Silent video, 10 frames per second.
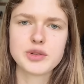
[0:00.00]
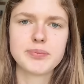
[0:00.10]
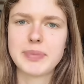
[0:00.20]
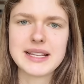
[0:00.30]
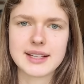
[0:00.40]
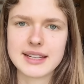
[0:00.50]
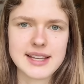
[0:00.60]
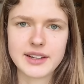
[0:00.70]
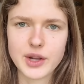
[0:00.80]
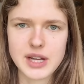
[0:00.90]
should basically
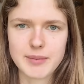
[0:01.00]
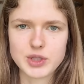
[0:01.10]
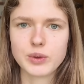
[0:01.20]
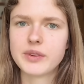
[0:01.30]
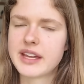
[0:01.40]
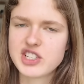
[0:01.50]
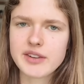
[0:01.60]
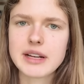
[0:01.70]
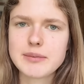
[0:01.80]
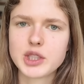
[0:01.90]
take no time at all. They're
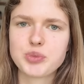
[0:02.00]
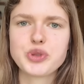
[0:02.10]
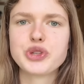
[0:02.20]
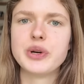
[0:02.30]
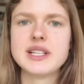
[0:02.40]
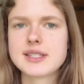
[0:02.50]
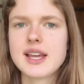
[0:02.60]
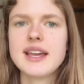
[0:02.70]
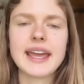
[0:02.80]
generally multiple choice.